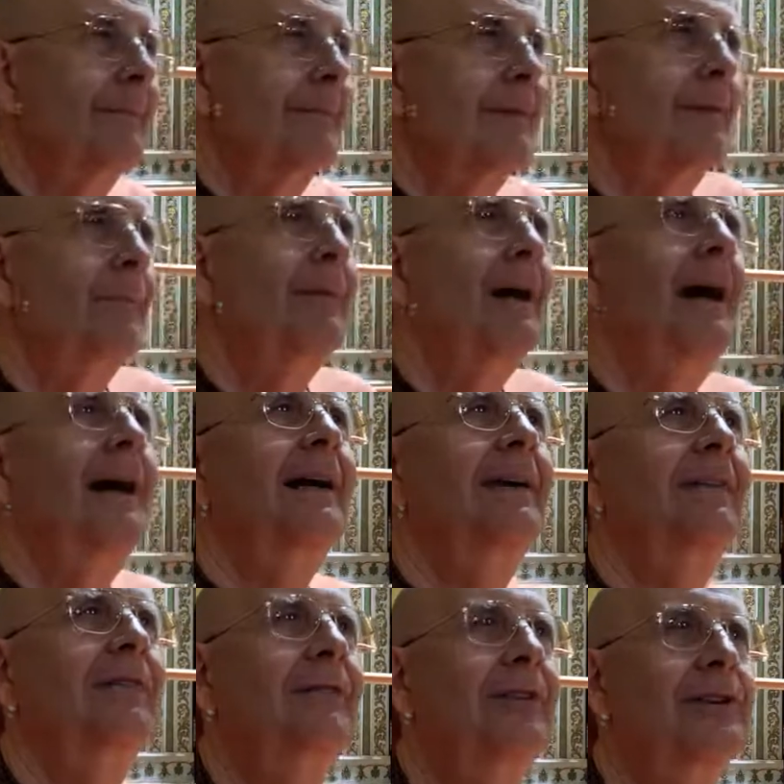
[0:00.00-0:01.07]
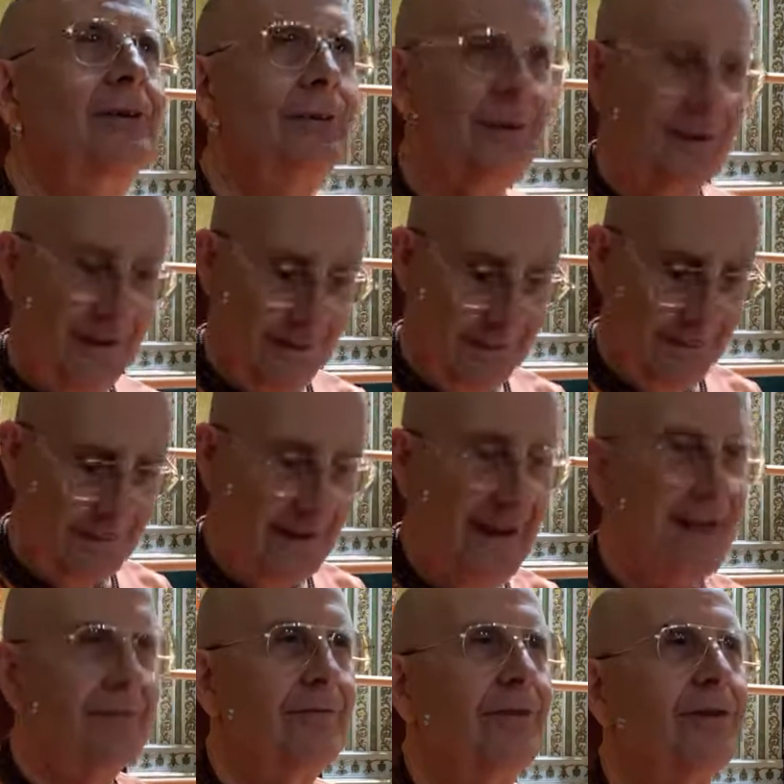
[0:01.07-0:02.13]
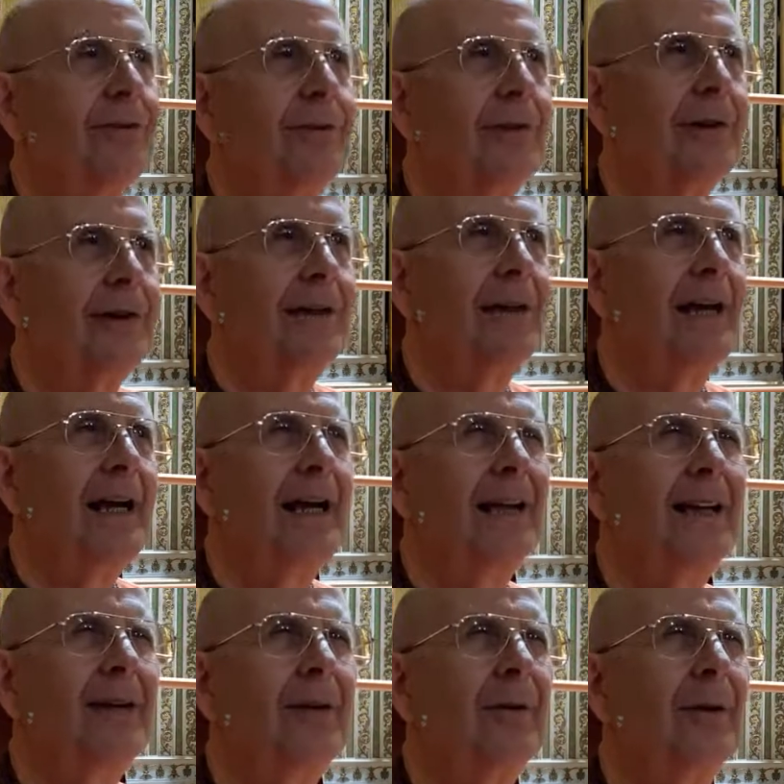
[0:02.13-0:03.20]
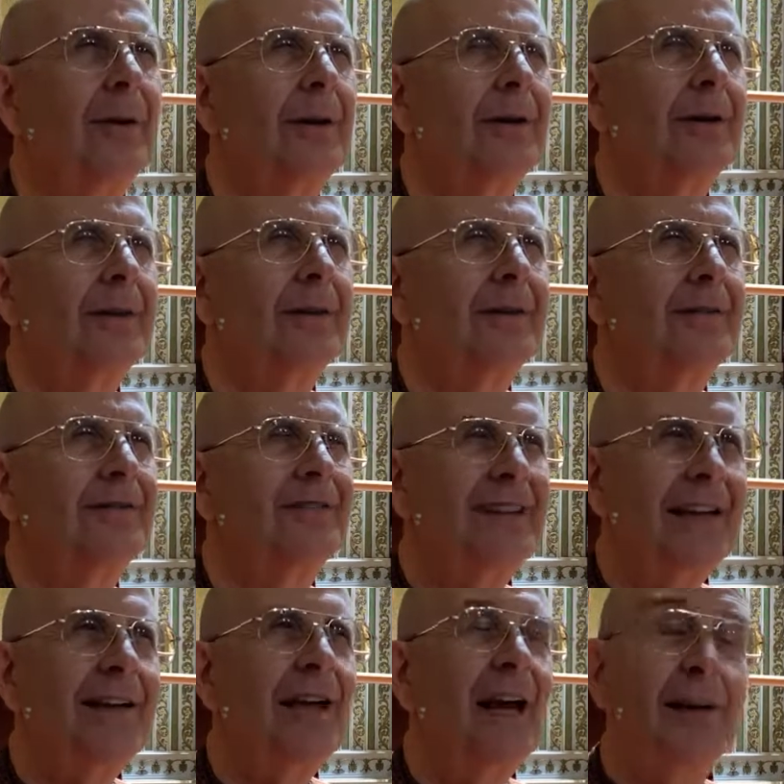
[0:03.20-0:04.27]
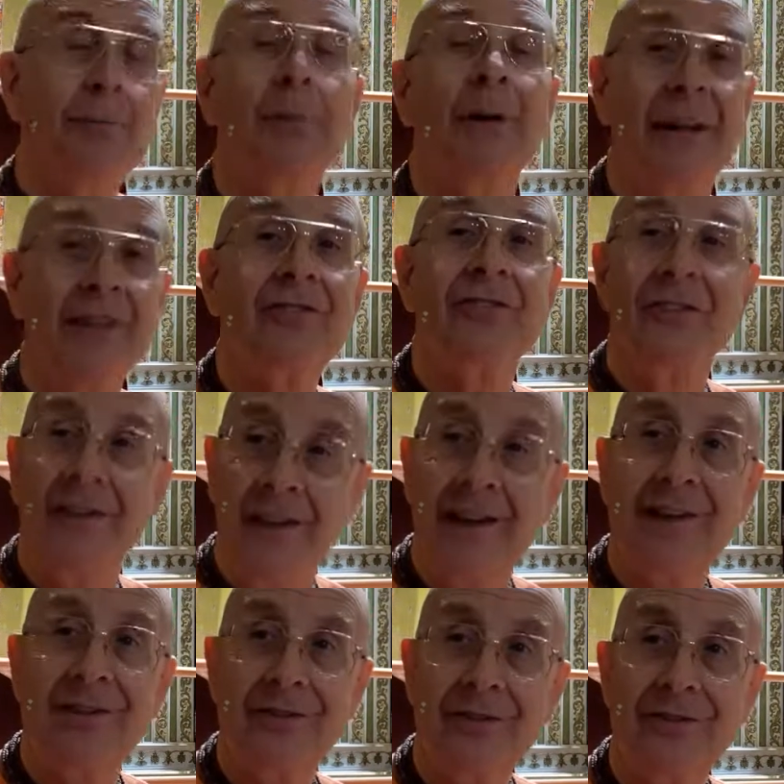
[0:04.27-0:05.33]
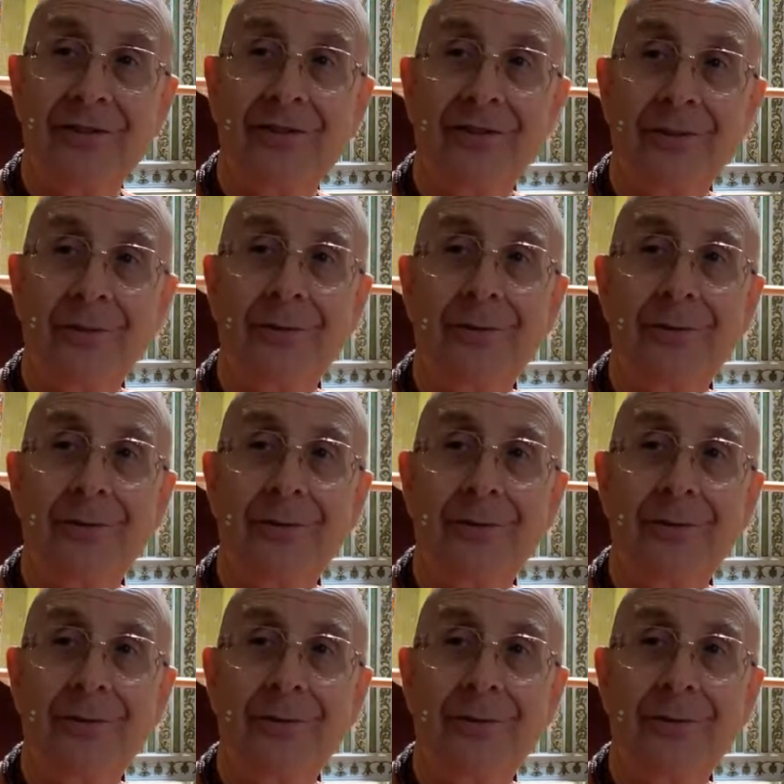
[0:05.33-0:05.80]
by Vidura, and Vidura said unpleasant things to